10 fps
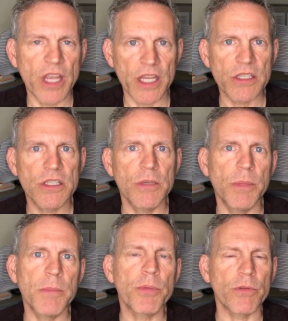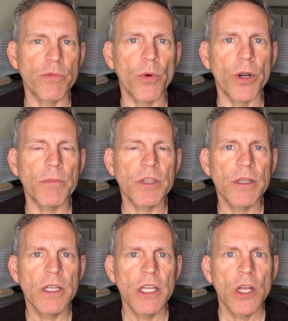test to be performed.
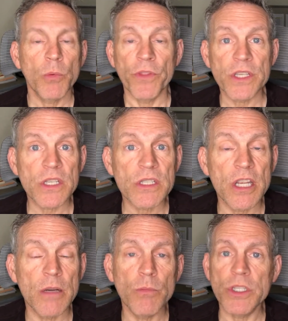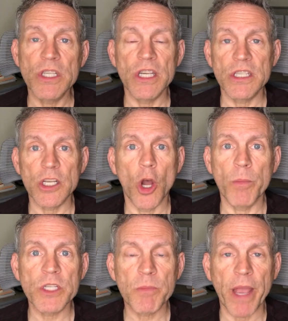Well, this is Tim with TC Home
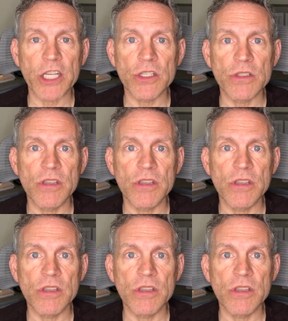Inspections.